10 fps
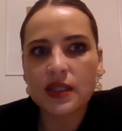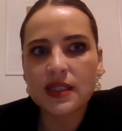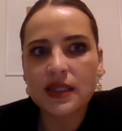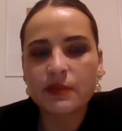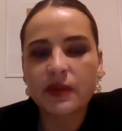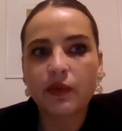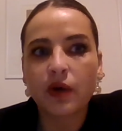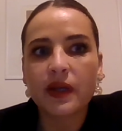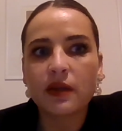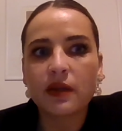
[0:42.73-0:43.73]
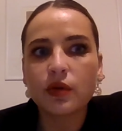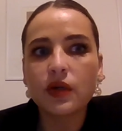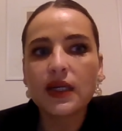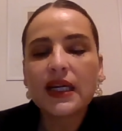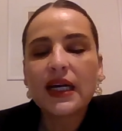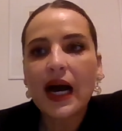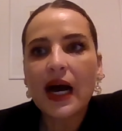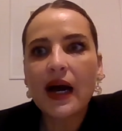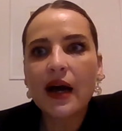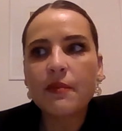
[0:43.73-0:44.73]
Slingsby and Rob Gilmore,
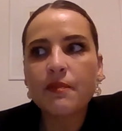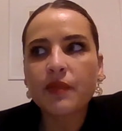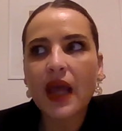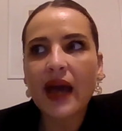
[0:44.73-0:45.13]
and